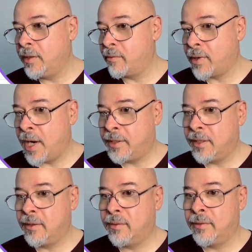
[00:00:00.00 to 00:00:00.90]

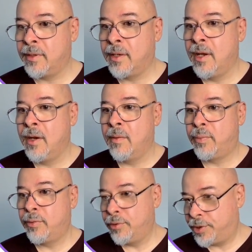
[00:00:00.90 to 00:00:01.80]
writing to the
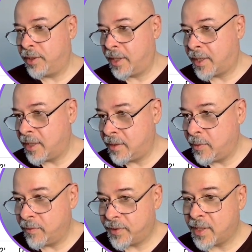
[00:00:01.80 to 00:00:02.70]
Prussian Academy
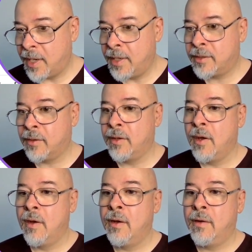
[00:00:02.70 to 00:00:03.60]
of Science on
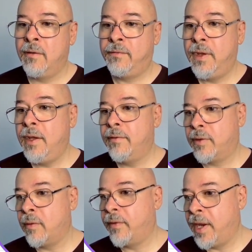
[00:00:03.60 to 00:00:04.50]
5th
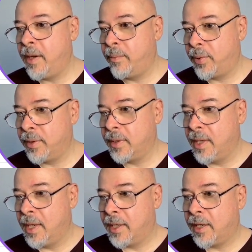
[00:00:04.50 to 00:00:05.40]
of April.
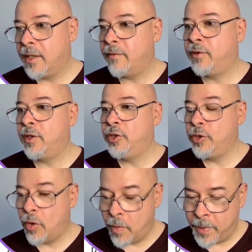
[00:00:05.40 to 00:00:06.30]
He left
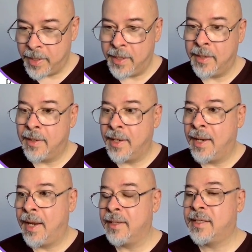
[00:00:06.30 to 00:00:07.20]
Germany
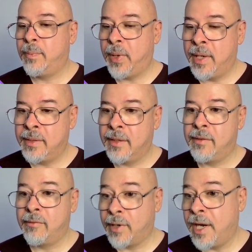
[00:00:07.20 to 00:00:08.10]
and spent
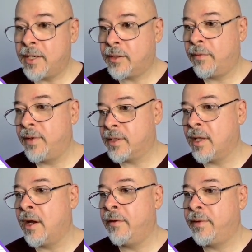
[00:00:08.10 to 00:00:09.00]
the rest of his
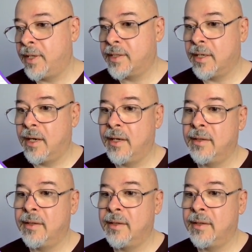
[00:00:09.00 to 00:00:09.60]
life in exile.